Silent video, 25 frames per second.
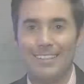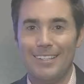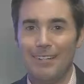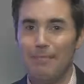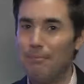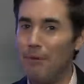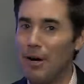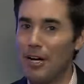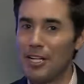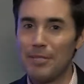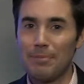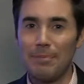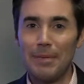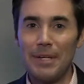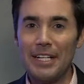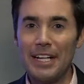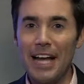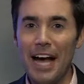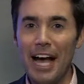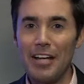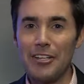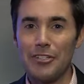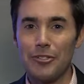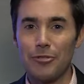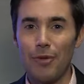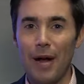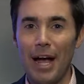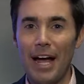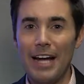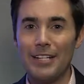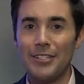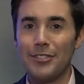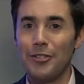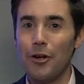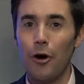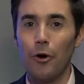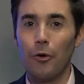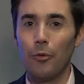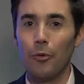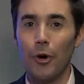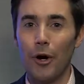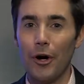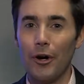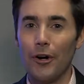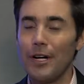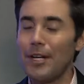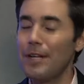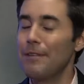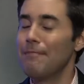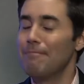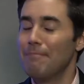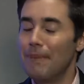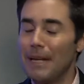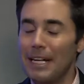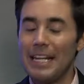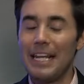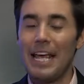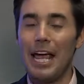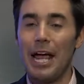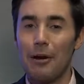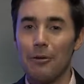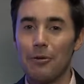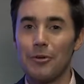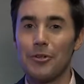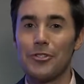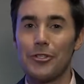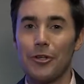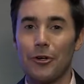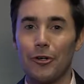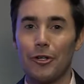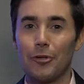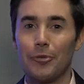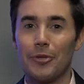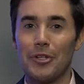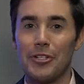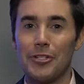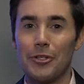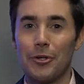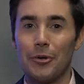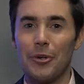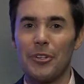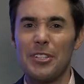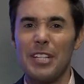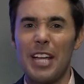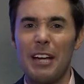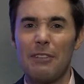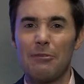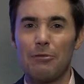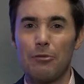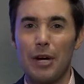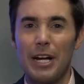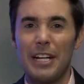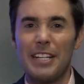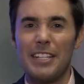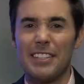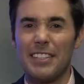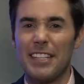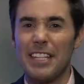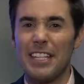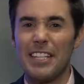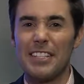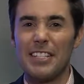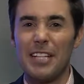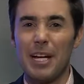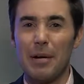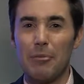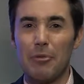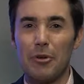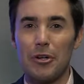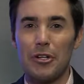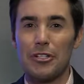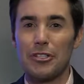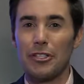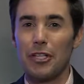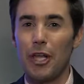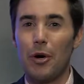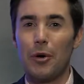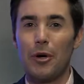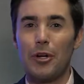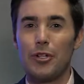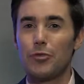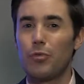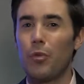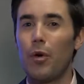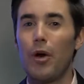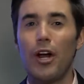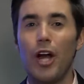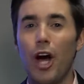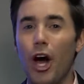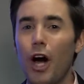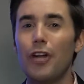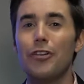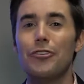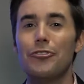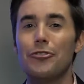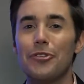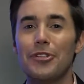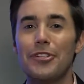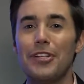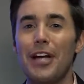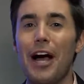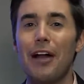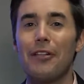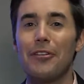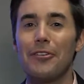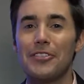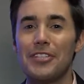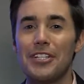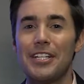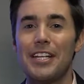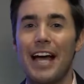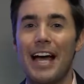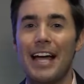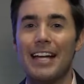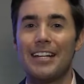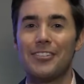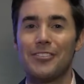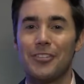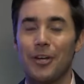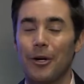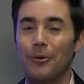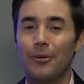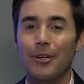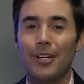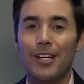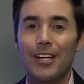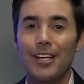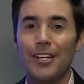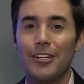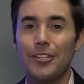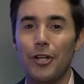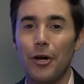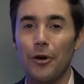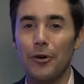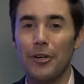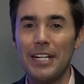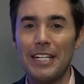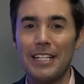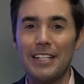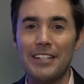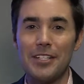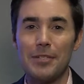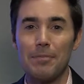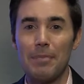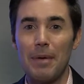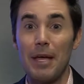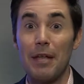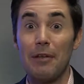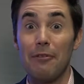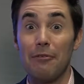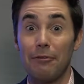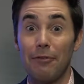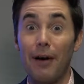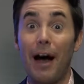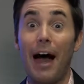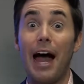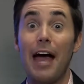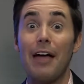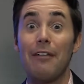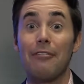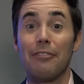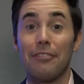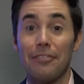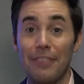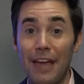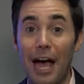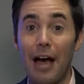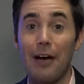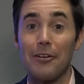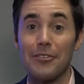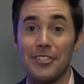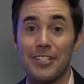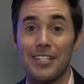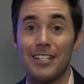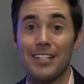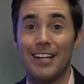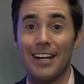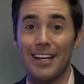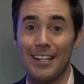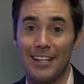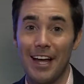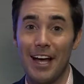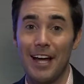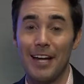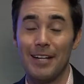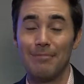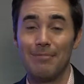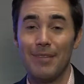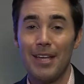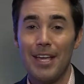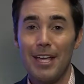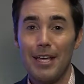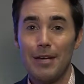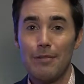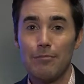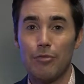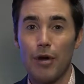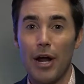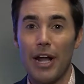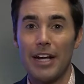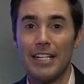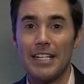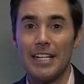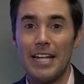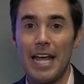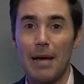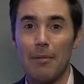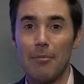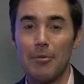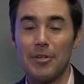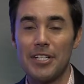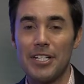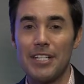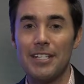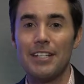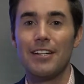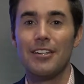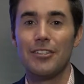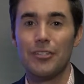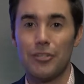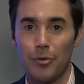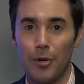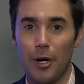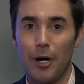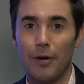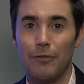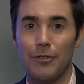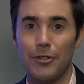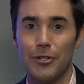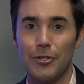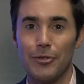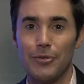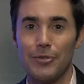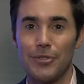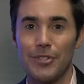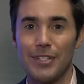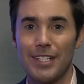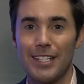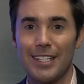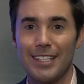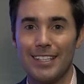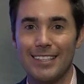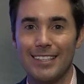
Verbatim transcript: Must be nice, right? Don't worry, many Arizona resorts have rates this summer as low as $100 a night, so no need to spend $5,000 a night. Brandon Hamilton, 12 News.